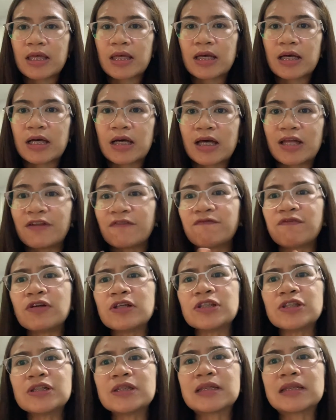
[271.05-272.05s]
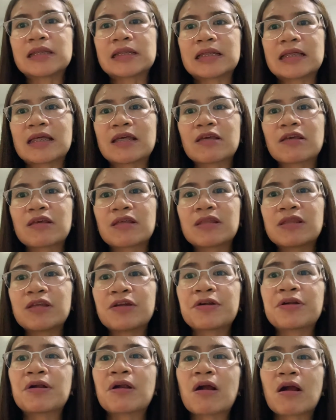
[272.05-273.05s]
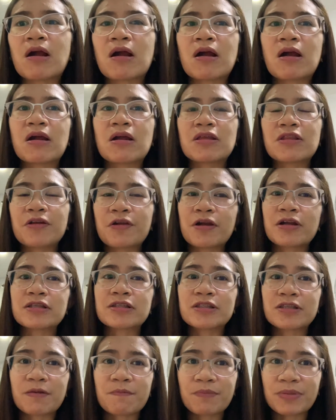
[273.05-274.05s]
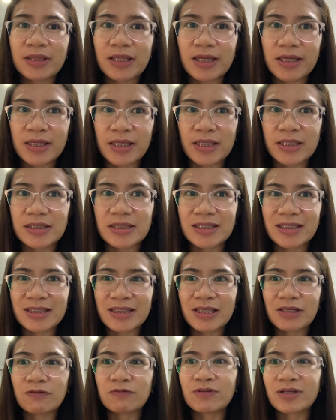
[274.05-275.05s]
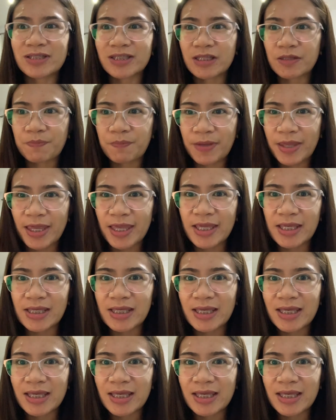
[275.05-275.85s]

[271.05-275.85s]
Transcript: Unfortunately, there are some clients who doesn't pay.